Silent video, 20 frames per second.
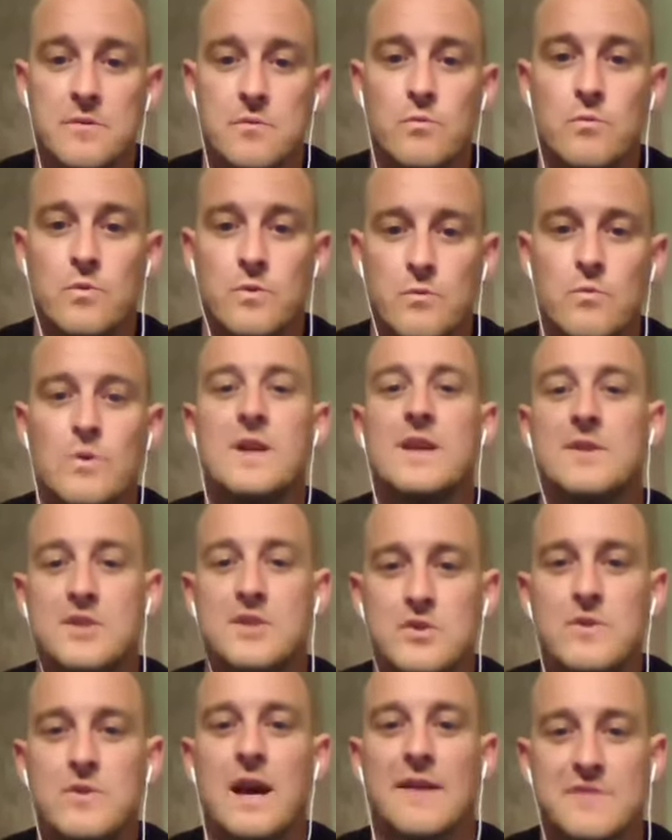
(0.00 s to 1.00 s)
We
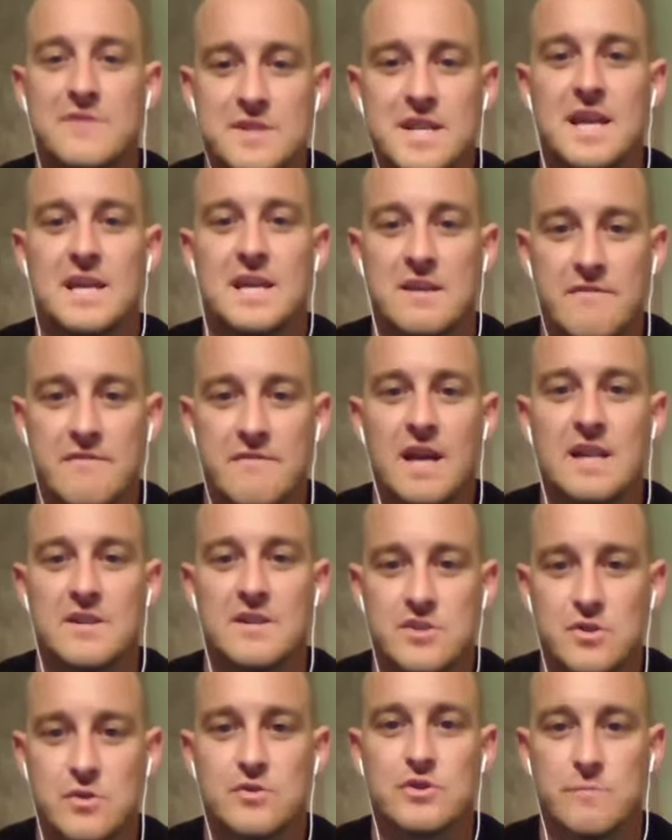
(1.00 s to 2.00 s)
do have to take
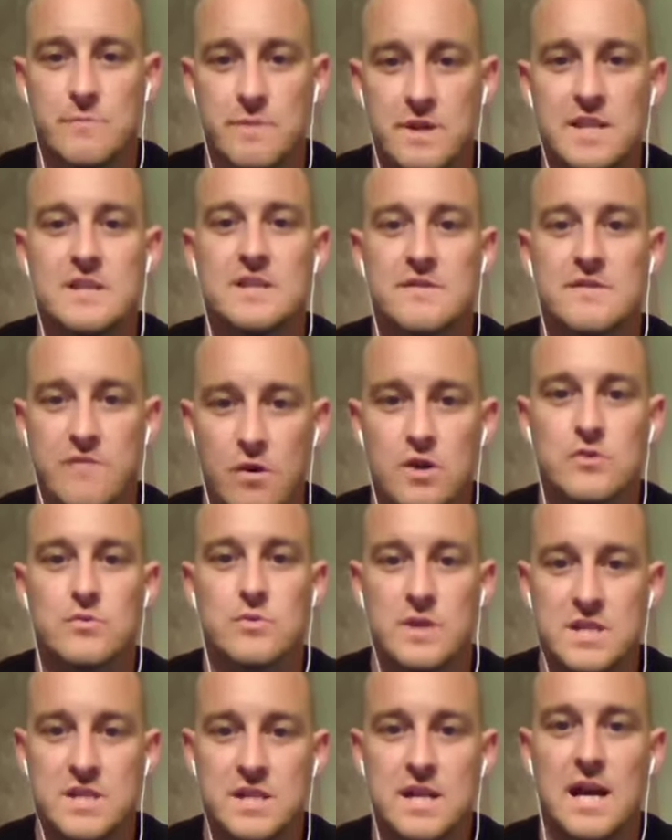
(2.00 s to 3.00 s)
advantage of social media as far as
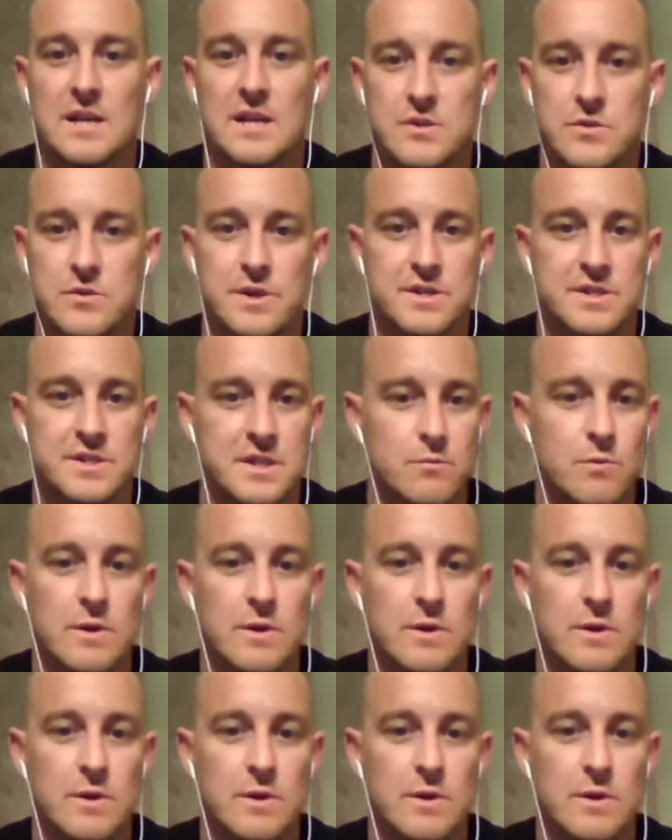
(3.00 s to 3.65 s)
reaching out to us,